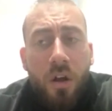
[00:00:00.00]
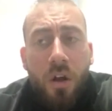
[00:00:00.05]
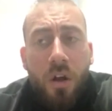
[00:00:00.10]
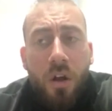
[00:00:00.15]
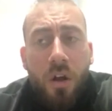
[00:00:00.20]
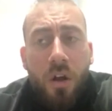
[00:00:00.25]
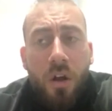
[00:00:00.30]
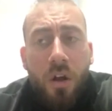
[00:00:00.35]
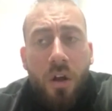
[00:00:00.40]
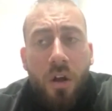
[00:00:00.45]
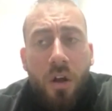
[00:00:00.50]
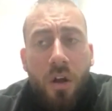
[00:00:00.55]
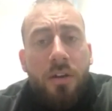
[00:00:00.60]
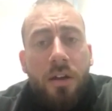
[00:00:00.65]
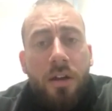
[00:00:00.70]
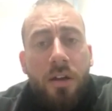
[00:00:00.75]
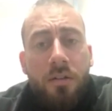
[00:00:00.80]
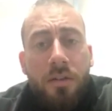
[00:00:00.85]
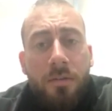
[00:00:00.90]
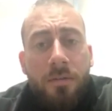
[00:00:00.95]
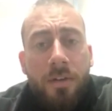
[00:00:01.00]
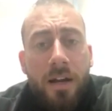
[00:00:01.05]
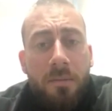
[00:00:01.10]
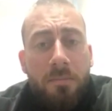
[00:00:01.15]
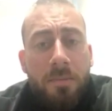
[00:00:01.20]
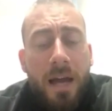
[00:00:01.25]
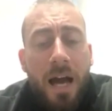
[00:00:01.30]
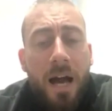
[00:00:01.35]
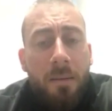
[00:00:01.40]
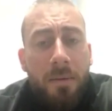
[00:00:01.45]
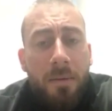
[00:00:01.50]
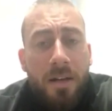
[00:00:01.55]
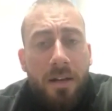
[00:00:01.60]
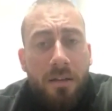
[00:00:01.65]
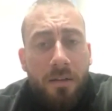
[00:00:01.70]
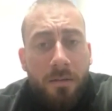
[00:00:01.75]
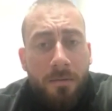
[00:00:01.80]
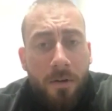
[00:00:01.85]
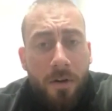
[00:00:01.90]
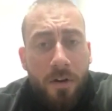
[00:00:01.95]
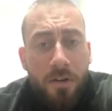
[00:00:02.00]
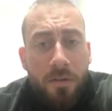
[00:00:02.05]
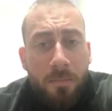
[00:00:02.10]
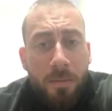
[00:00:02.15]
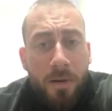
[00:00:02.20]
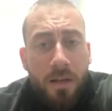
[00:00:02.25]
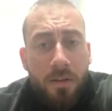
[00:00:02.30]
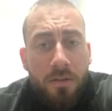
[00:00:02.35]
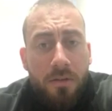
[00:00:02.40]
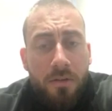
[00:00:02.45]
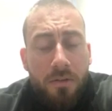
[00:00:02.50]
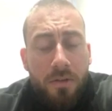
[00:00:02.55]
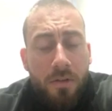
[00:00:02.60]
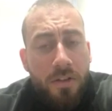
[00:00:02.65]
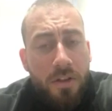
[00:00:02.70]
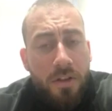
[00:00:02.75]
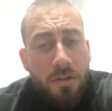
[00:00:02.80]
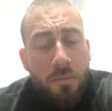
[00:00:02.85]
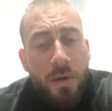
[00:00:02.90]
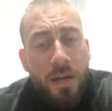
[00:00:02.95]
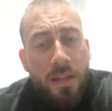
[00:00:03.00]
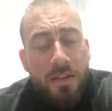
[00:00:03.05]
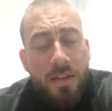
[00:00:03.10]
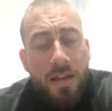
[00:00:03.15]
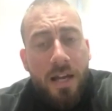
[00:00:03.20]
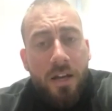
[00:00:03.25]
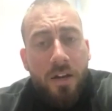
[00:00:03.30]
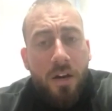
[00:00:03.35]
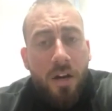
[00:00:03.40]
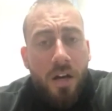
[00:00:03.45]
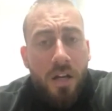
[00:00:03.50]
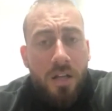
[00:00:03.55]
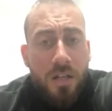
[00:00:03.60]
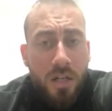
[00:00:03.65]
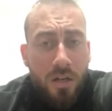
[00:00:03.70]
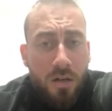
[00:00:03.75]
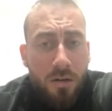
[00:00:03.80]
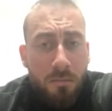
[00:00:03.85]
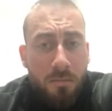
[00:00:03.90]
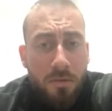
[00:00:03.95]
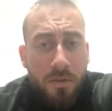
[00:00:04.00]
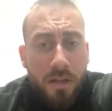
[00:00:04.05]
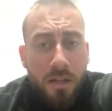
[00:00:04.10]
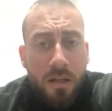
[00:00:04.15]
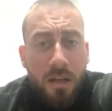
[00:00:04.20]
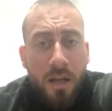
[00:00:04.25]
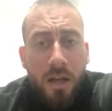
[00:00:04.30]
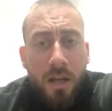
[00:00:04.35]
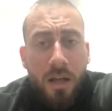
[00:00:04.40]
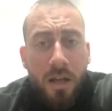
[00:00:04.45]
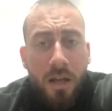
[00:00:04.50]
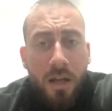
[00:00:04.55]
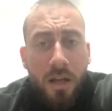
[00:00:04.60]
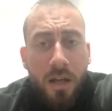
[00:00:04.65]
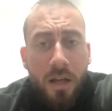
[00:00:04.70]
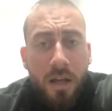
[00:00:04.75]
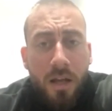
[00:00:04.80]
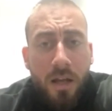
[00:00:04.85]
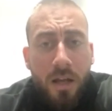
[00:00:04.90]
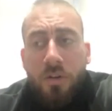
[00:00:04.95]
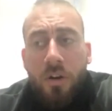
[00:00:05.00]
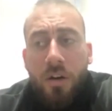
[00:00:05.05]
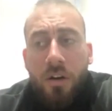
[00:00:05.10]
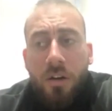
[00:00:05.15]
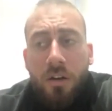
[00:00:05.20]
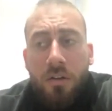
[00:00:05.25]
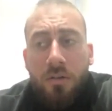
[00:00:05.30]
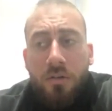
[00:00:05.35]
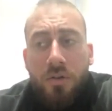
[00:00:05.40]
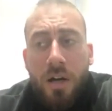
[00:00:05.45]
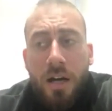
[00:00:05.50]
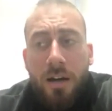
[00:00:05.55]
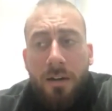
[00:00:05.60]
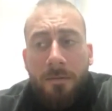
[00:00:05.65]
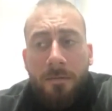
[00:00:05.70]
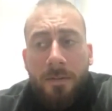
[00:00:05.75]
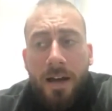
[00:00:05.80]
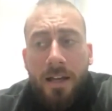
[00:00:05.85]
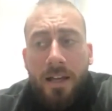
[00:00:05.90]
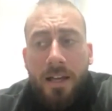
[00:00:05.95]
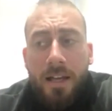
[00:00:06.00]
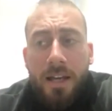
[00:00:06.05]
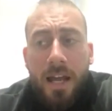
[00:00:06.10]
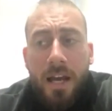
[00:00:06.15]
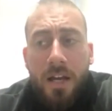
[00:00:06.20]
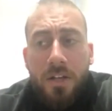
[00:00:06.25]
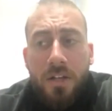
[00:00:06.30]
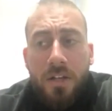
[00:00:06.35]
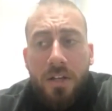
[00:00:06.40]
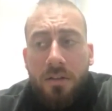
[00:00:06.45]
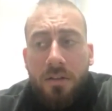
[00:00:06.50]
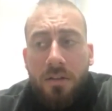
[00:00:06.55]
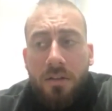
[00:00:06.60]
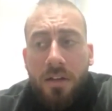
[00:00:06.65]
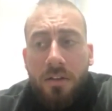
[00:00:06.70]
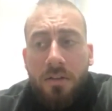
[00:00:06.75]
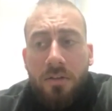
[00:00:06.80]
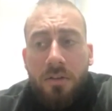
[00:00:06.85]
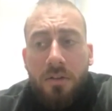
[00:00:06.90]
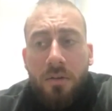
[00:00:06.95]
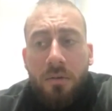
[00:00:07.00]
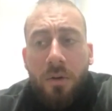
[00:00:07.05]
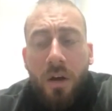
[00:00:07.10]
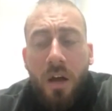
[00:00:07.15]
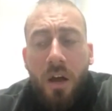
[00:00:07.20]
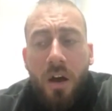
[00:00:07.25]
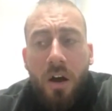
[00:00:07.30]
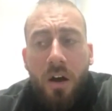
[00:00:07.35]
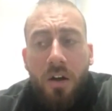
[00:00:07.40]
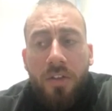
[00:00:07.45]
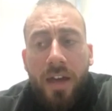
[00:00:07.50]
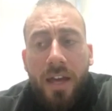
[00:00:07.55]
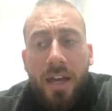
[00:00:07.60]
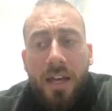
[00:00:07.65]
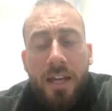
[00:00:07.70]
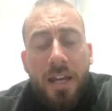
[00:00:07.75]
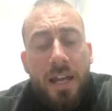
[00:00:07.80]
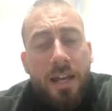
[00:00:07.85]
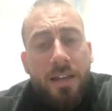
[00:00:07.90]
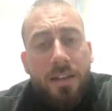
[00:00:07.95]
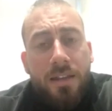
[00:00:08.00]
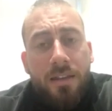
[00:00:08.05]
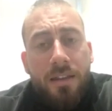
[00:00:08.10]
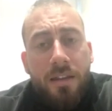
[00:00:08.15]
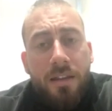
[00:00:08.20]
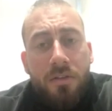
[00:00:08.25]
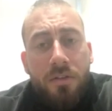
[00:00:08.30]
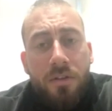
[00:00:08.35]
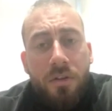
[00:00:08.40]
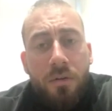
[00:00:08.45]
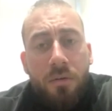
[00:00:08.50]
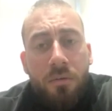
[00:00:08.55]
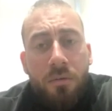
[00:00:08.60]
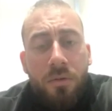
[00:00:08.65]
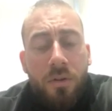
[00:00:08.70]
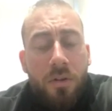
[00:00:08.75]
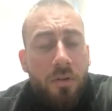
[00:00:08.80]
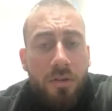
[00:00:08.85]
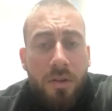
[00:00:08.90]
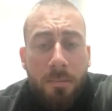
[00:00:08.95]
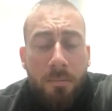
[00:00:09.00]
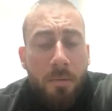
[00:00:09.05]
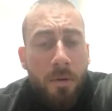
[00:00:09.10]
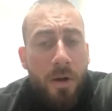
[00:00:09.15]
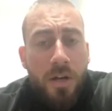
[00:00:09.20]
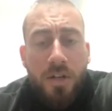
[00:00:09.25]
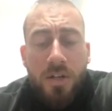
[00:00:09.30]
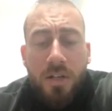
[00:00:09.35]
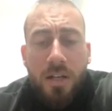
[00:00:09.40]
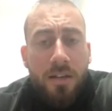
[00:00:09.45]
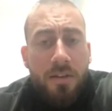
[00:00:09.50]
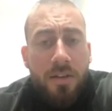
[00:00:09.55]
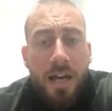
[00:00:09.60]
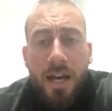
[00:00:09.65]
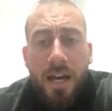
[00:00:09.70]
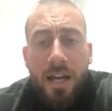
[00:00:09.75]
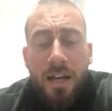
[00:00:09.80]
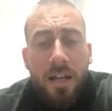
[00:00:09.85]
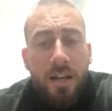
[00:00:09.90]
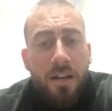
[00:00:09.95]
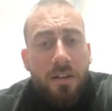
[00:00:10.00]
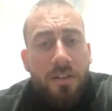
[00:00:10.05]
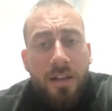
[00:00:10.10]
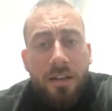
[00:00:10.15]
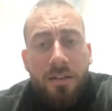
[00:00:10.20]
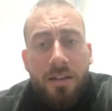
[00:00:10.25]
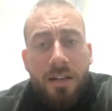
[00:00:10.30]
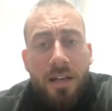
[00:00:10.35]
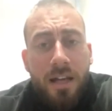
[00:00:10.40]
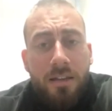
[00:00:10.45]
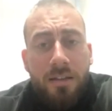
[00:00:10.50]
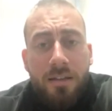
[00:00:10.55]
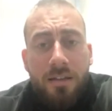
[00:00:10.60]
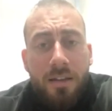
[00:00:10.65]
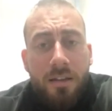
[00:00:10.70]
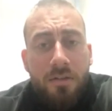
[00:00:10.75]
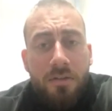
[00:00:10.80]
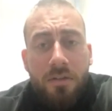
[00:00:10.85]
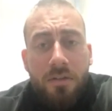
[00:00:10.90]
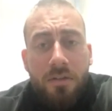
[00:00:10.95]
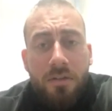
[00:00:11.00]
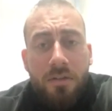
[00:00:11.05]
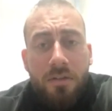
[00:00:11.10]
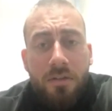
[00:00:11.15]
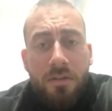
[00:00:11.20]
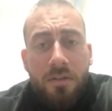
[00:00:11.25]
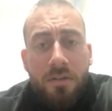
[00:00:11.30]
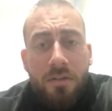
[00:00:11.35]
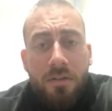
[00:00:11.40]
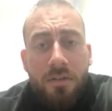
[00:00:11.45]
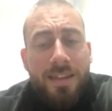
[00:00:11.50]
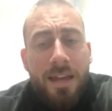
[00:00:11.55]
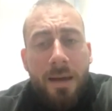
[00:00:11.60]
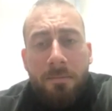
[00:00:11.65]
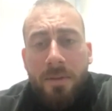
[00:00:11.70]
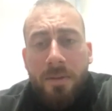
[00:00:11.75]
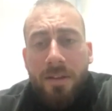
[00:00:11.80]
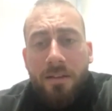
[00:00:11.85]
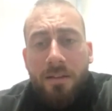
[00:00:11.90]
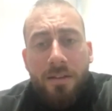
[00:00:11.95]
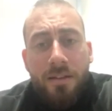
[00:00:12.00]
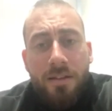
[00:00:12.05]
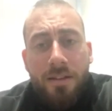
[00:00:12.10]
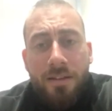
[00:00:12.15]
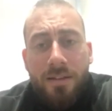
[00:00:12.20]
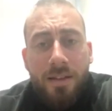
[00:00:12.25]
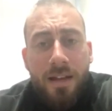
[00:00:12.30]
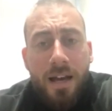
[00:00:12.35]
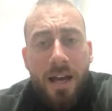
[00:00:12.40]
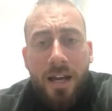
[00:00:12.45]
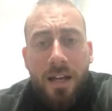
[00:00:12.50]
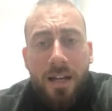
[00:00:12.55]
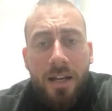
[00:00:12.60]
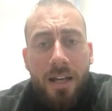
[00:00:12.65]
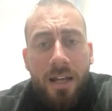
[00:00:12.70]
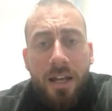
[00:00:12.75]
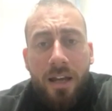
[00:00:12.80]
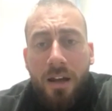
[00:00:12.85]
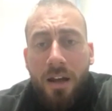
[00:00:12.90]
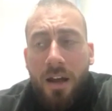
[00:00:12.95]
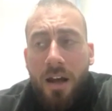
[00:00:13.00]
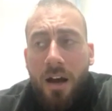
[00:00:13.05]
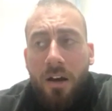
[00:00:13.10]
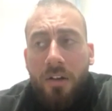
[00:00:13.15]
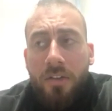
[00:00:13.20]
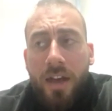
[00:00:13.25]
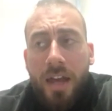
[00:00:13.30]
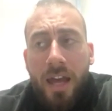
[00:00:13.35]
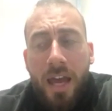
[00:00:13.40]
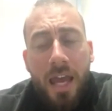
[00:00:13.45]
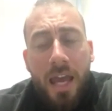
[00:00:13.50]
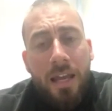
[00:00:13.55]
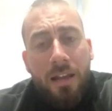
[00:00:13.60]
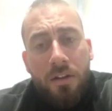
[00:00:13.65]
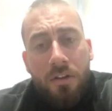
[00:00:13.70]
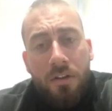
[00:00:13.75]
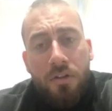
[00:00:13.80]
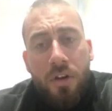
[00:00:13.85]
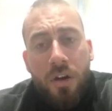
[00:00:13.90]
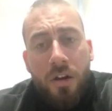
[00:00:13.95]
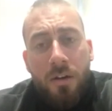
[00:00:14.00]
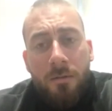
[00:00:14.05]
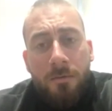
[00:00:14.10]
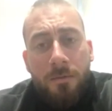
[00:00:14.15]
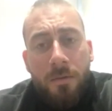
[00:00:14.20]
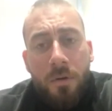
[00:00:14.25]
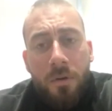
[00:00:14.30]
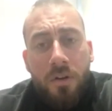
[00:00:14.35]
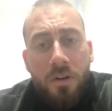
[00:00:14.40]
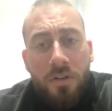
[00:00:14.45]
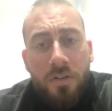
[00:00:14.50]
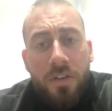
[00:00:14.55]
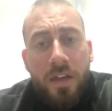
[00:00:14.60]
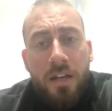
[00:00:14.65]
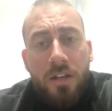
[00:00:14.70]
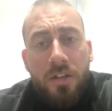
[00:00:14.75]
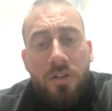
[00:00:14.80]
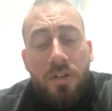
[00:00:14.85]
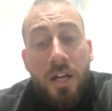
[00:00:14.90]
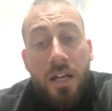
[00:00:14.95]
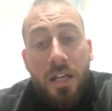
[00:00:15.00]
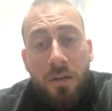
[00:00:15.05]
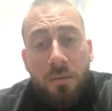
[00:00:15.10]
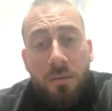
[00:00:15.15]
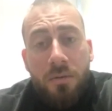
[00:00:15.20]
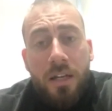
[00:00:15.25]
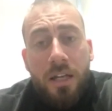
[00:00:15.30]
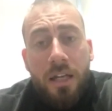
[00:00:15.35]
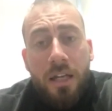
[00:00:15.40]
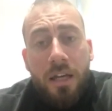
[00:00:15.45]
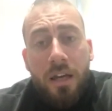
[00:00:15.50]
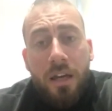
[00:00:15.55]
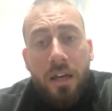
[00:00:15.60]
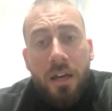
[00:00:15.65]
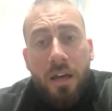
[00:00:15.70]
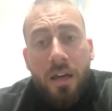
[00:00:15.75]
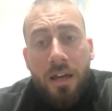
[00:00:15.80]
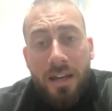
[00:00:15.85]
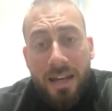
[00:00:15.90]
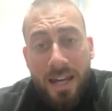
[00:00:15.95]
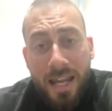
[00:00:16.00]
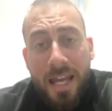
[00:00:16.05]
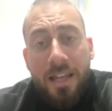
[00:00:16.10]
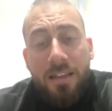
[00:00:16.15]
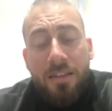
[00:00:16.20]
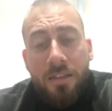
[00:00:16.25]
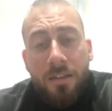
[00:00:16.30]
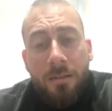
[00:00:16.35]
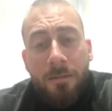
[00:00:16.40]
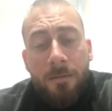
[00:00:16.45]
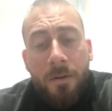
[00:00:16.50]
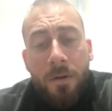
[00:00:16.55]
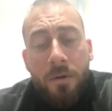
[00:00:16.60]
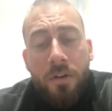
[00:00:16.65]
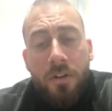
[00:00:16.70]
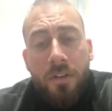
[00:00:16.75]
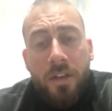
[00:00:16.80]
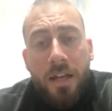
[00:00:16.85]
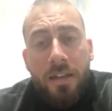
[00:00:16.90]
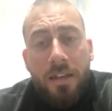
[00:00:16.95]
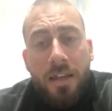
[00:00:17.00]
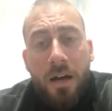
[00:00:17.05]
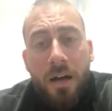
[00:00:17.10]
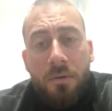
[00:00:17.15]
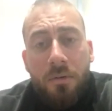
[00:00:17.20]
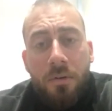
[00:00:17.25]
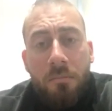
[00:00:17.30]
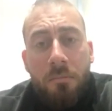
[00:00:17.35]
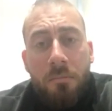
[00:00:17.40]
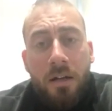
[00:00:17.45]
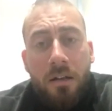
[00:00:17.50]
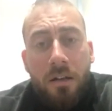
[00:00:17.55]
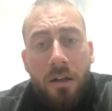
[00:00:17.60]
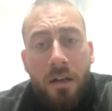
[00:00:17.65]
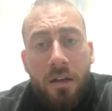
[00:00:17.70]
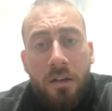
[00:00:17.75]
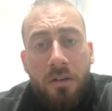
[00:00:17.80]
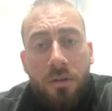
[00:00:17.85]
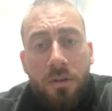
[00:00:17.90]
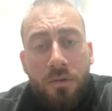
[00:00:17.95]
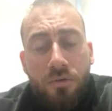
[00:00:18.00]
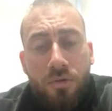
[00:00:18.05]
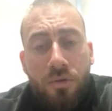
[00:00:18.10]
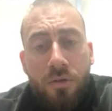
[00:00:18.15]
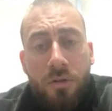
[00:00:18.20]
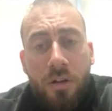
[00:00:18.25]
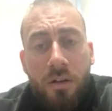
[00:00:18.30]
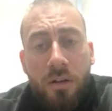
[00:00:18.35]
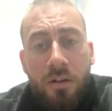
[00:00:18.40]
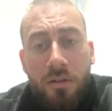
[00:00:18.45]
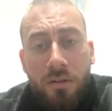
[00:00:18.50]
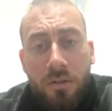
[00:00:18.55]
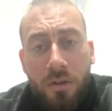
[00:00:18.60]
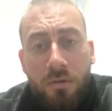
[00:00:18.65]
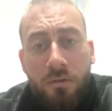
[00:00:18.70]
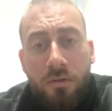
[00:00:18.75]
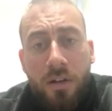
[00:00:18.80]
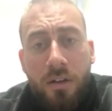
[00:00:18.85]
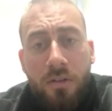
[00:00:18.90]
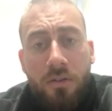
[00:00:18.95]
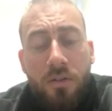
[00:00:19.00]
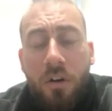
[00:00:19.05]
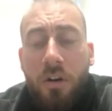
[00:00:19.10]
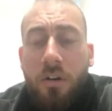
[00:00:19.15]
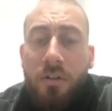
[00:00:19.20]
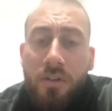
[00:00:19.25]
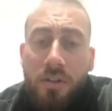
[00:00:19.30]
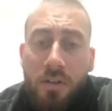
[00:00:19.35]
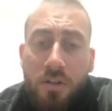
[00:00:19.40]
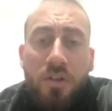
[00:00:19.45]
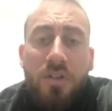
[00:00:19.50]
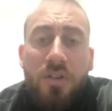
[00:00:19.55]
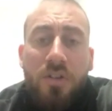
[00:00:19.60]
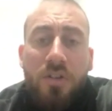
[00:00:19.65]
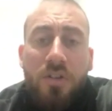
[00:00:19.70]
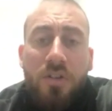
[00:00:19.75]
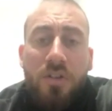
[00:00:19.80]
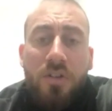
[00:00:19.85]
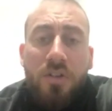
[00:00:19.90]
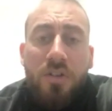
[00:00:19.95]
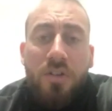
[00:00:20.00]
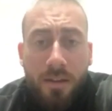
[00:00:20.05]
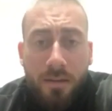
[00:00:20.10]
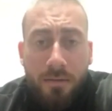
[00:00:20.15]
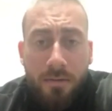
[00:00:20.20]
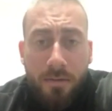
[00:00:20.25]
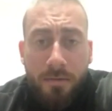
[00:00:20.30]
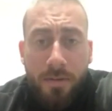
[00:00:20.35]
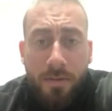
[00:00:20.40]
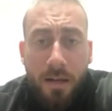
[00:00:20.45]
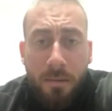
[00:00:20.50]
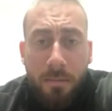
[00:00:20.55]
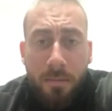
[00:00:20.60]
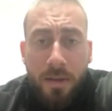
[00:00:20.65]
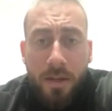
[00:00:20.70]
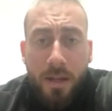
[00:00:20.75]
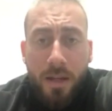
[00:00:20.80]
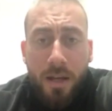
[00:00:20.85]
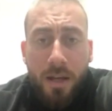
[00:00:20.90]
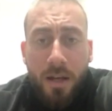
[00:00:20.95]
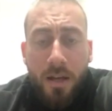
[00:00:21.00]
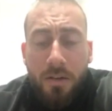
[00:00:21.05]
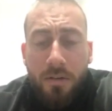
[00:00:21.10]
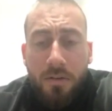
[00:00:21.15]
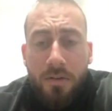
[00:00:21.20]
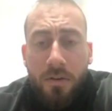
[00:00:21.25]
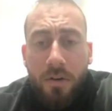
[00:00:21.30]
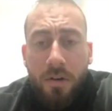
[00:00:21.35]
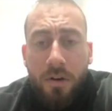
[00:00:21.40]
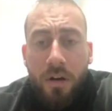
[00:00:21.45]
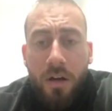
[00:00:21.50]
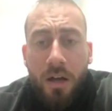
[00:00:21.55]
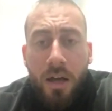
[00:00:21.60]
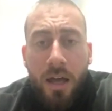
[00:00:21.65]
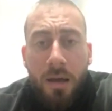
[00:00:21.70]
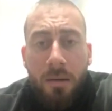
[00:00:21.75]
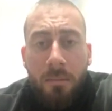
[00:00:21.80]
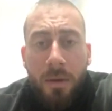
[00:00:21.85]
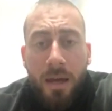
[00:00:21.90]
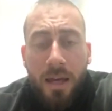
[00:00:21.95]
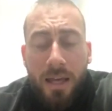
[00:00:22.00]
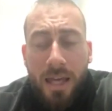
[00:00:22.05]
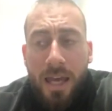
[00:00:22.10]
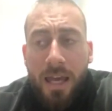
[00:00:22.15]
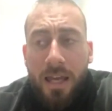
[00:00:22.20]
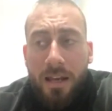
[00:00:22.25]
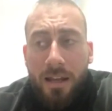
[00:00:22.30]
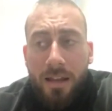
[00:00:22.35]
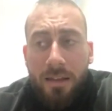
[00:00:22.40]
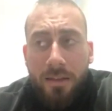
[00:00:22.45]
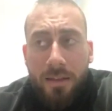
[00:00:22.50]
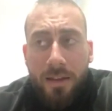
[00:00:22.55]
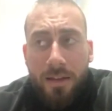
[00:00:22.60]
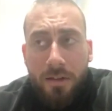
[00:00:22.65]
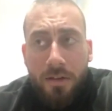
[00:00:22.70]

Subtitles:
why they developed the habit in the first place. So this is where the psychology comes in. So we sort of try to find connections as to, are they connecting this to, depression, anxiety? Are they connecting this to acceptance in society? Are they eating a certain food because they're genuinely needing the food? Are they down on nutrients, or is it just a habit that they've developed? So again, this